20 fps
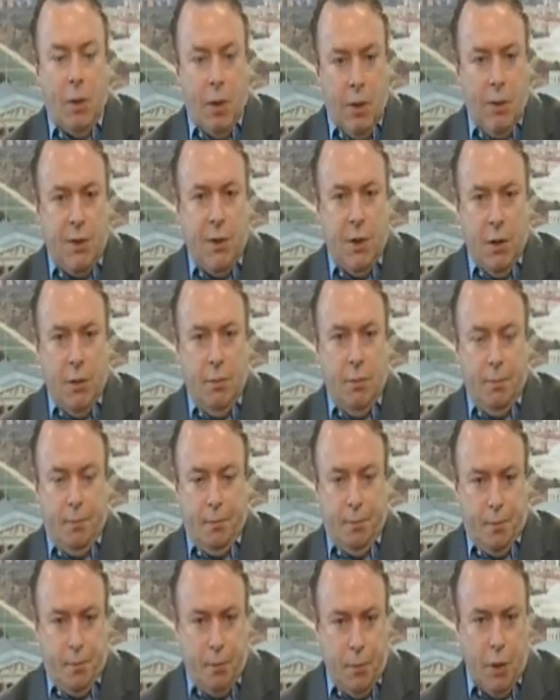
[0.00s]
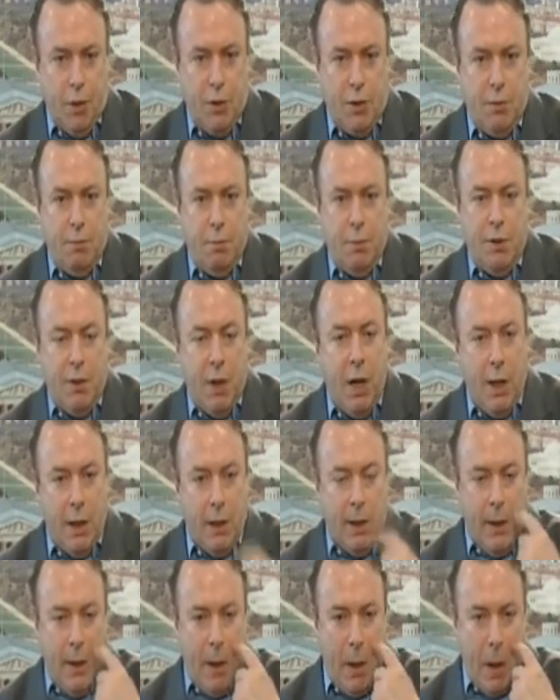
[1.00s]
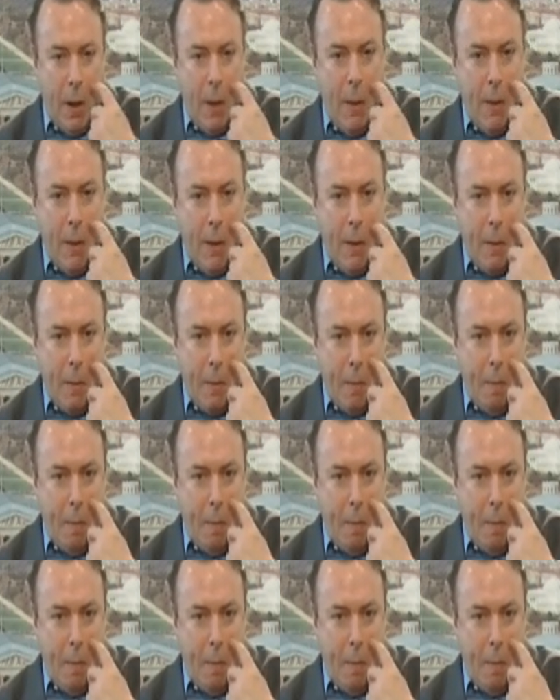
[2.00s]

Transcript: considered most saliently, and